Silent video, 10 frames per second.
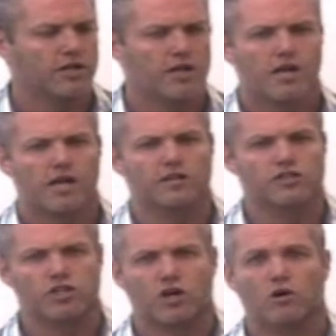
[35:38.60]
And
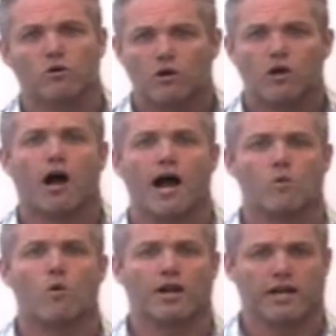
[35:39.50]
so I
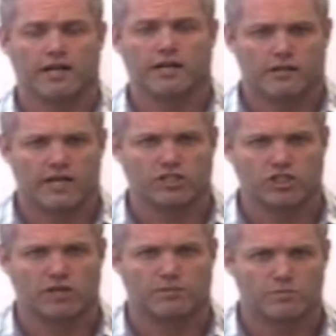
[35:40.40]
wanted it as
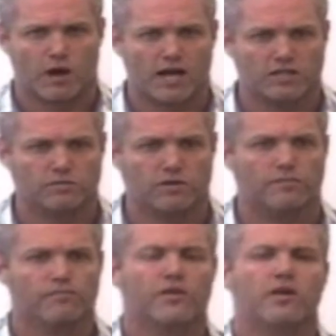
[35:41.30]
cheap as possible.
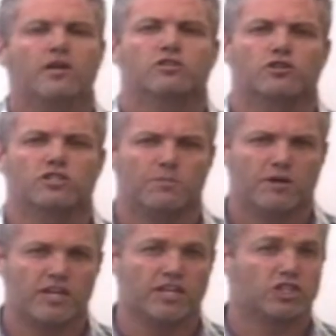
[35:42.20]
So some of
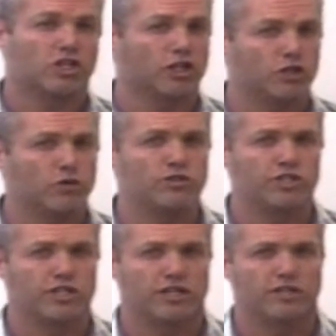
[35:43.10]
the
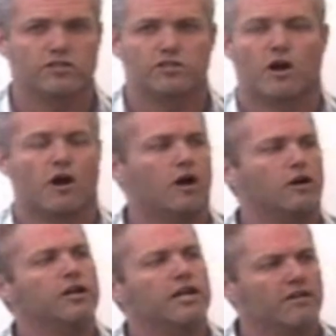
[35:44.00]
exclusions are,
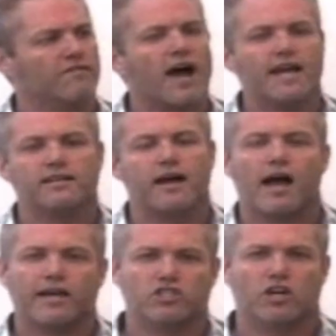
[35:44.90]
if I
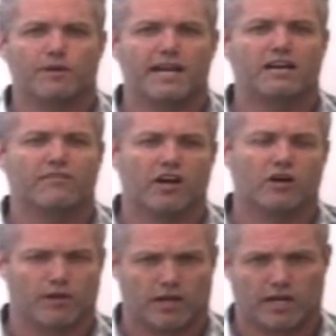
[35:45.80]
die jumping out of an
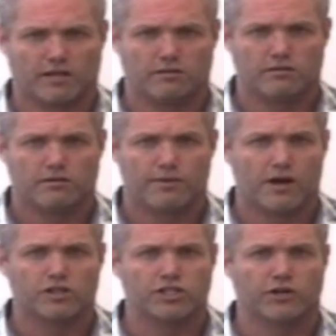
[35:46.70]
airplane,
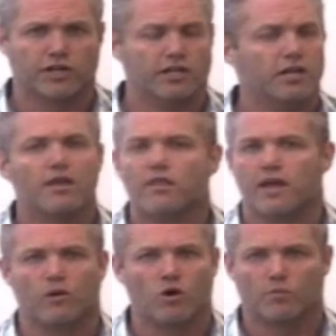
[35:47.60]
parachuting, they
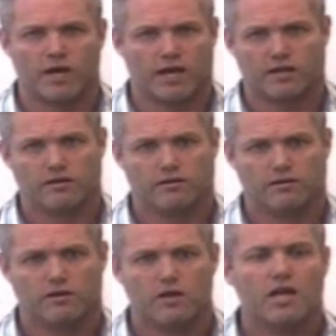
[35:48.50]
won't pay.
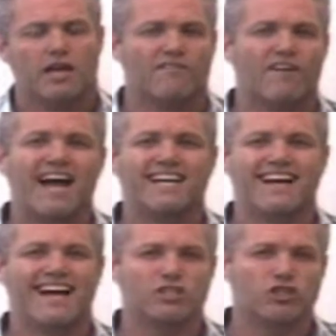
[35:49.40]
If I
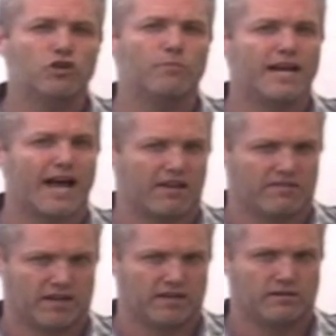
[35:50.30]
die scuba
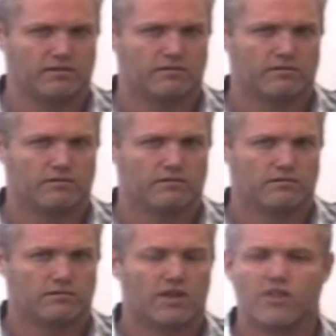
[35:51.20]
diving,
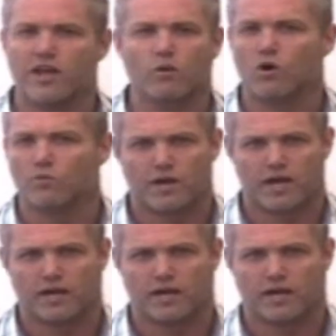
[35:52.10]
they won't pay.